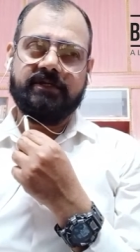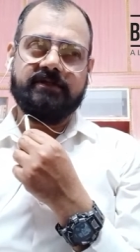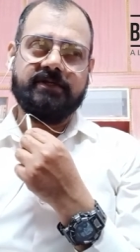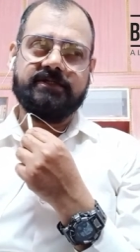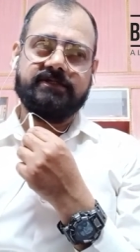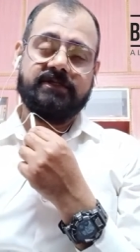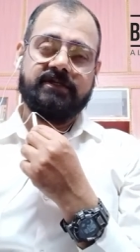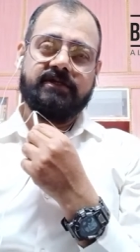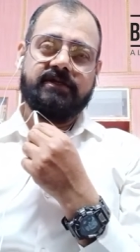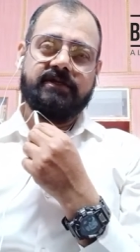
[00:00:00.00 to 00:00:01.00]

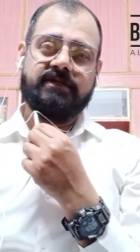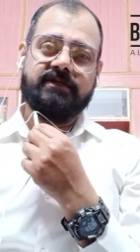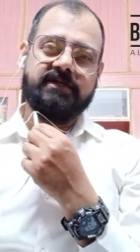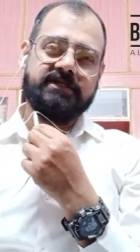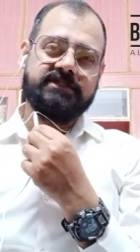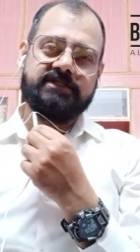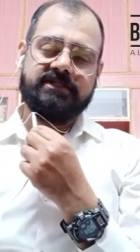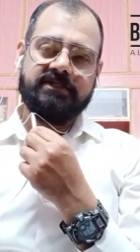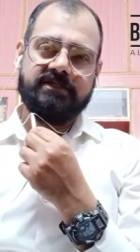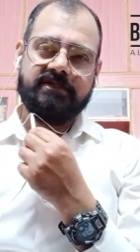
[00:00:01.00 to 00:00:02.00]
It needs
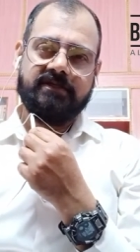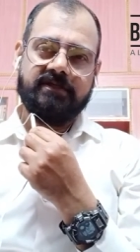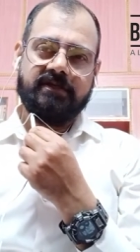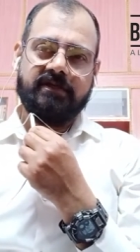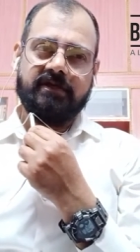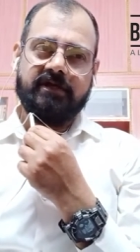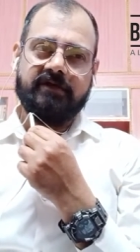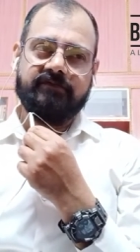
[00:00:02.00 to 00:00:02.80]
a